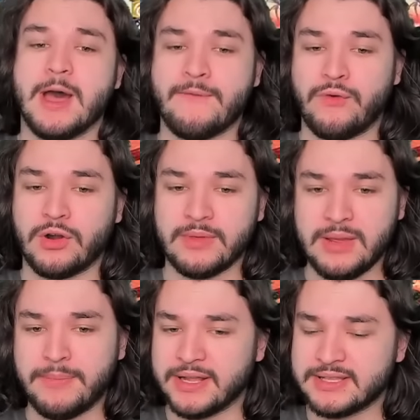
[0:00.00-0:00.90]
for me,
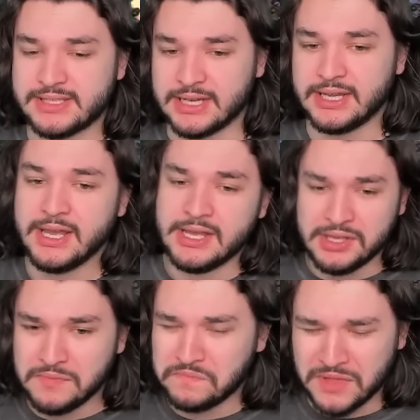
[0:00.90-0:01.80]
but
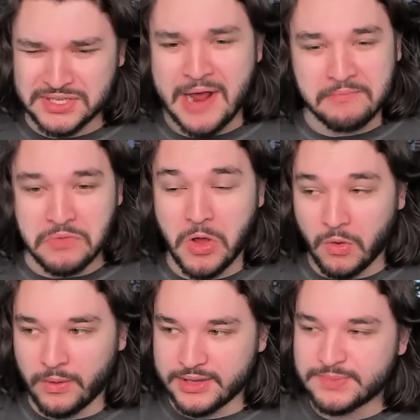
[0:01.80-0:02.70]
it's not
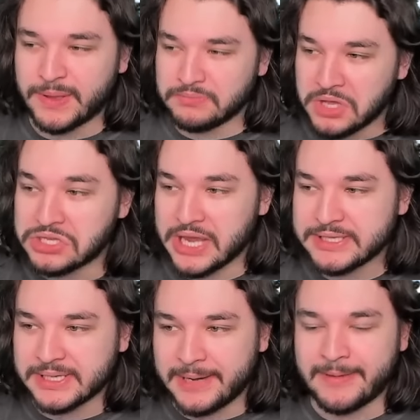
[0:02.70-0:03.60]
always, but it
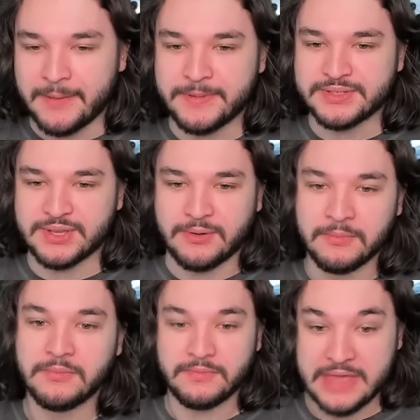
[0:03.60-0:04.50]
does come up, and so
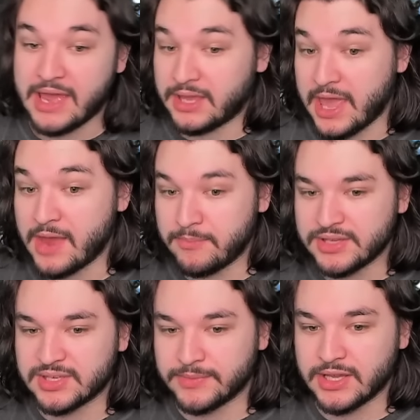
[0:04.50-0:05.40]
that can be
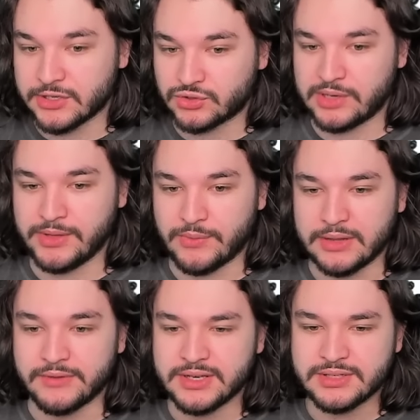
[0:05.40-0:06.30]
something extremely
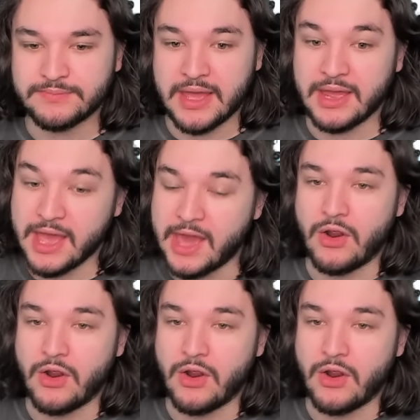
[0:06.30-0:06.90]
relevant. And it